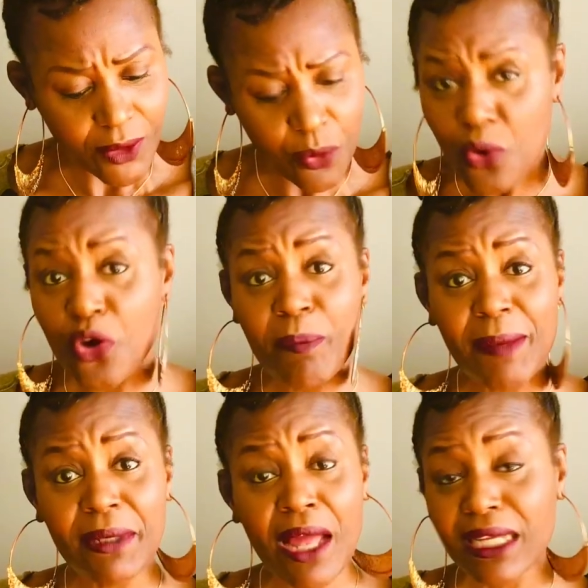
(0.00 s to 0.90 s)
or
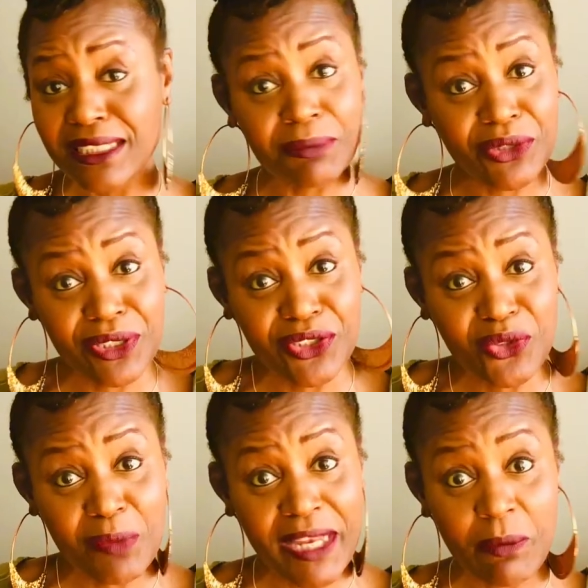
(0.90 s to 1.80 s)
maybe not, because I'm still going to
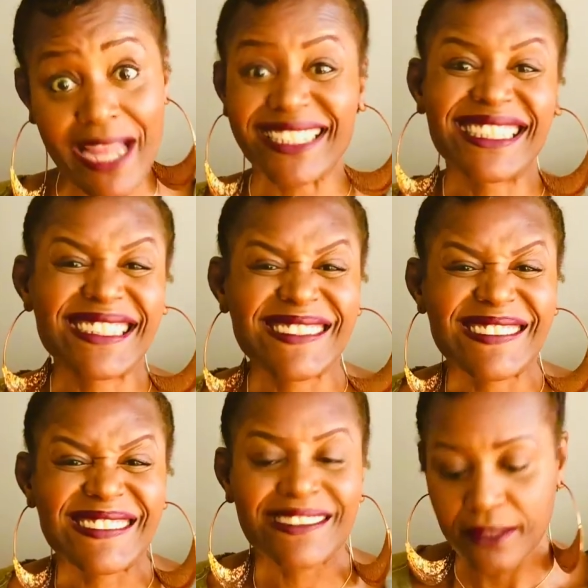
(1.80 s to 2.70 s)
do them anyway.
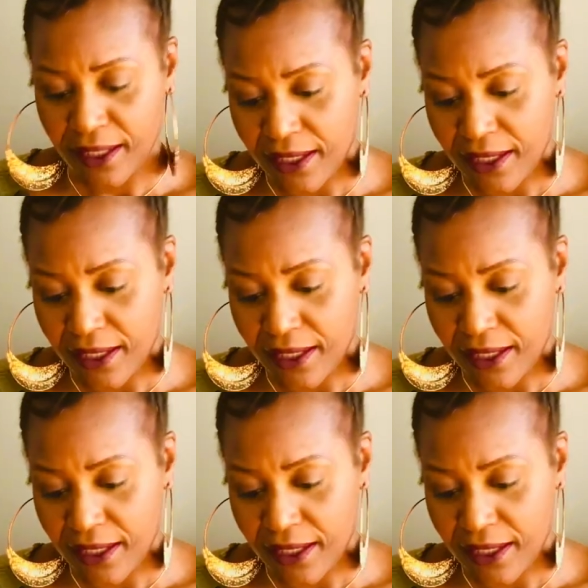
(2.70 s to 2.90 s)
I'm